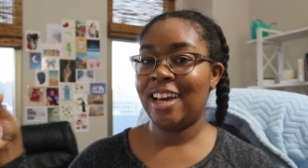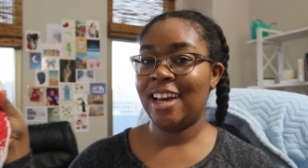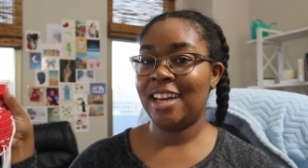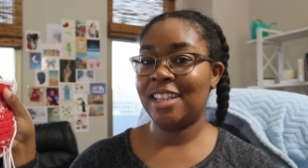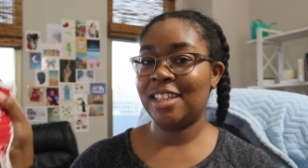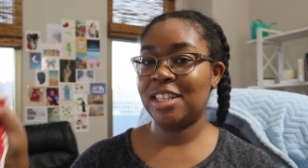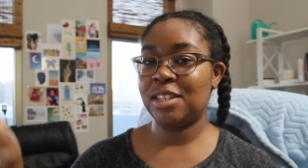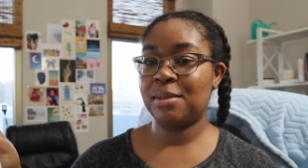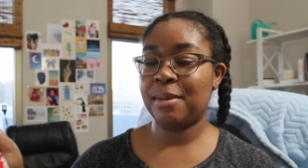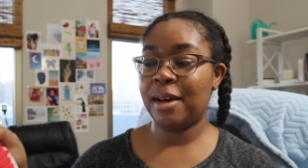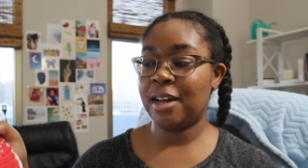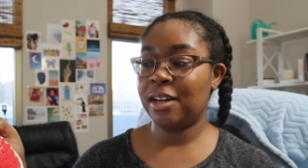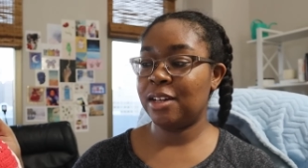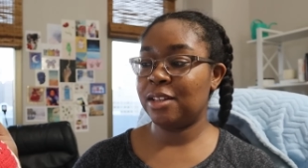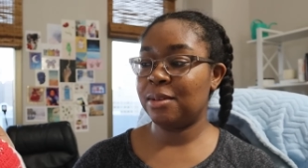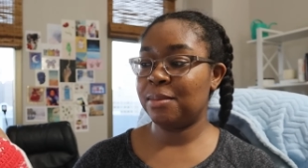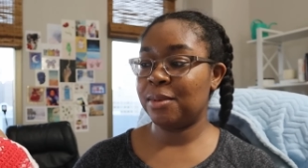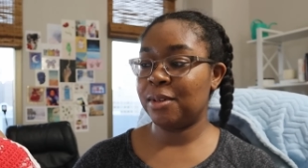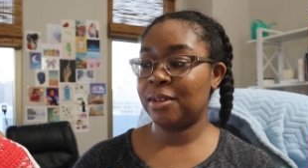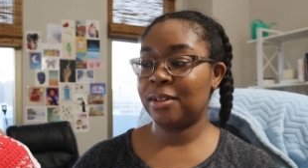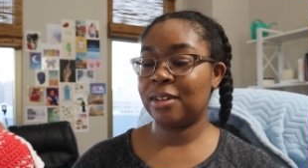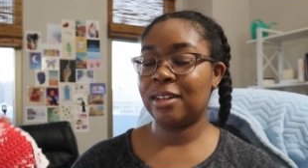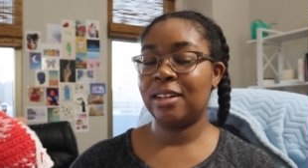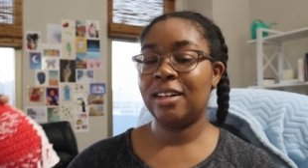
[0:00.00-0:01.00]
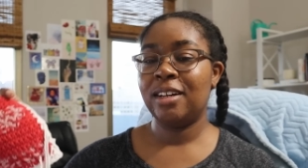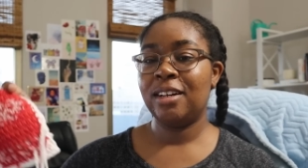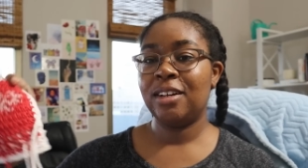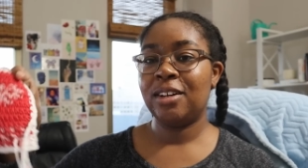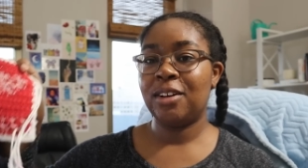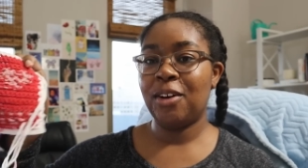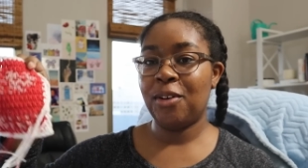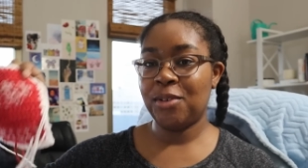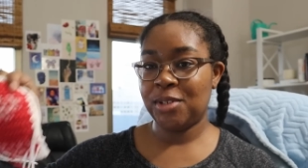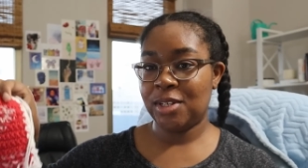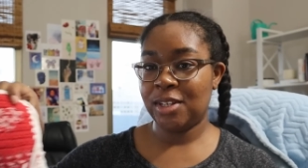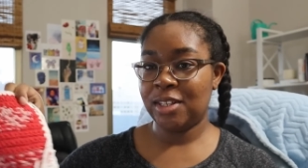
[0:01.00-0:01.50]
and the spine of the book
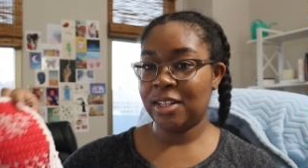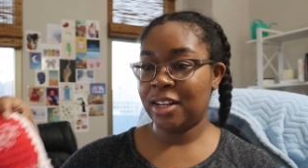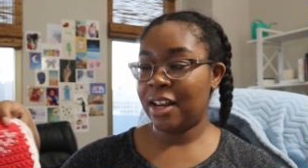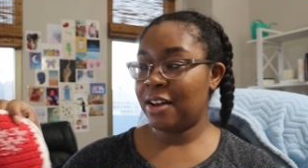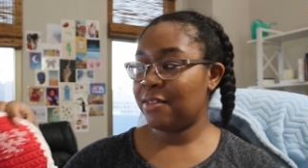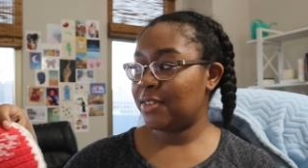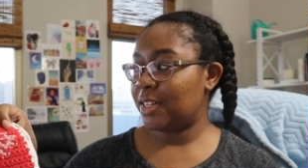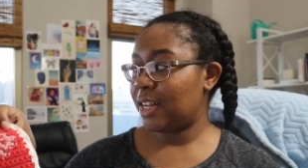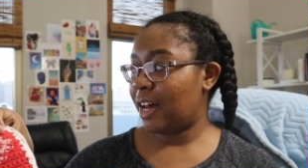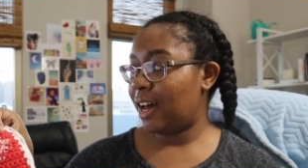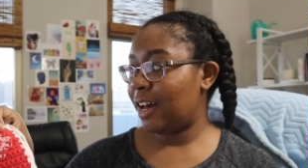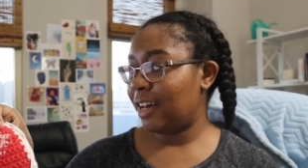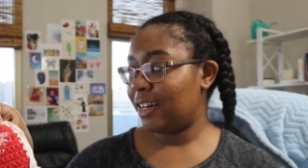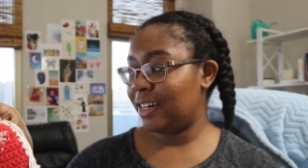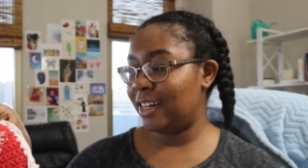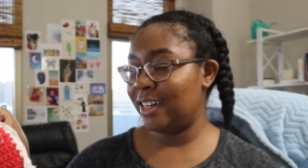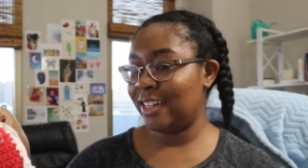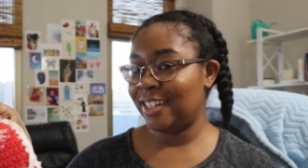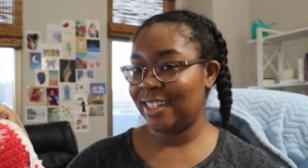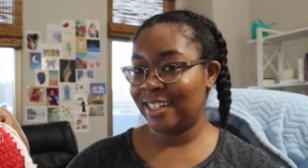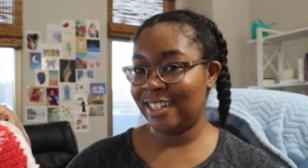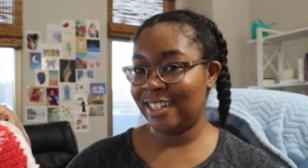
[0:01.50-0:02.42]
goes on the left side.